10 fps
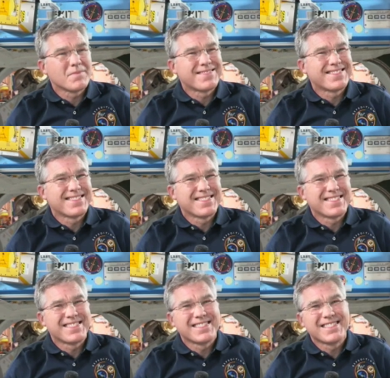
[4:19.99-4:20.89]

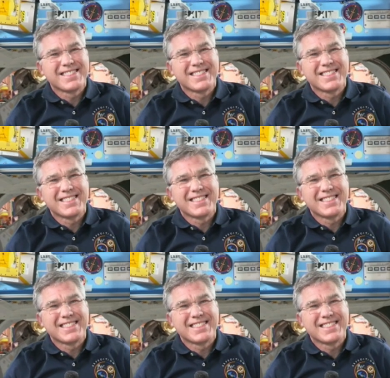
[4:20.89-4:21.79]

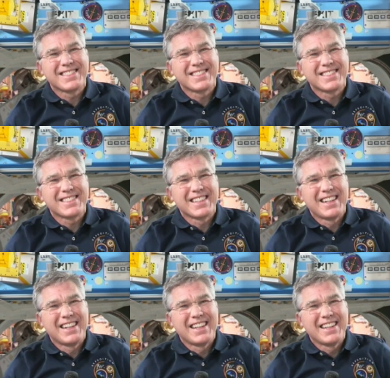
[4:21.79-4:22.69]

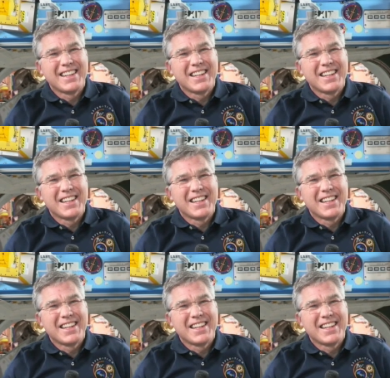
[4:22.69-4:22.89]
Nothing is said.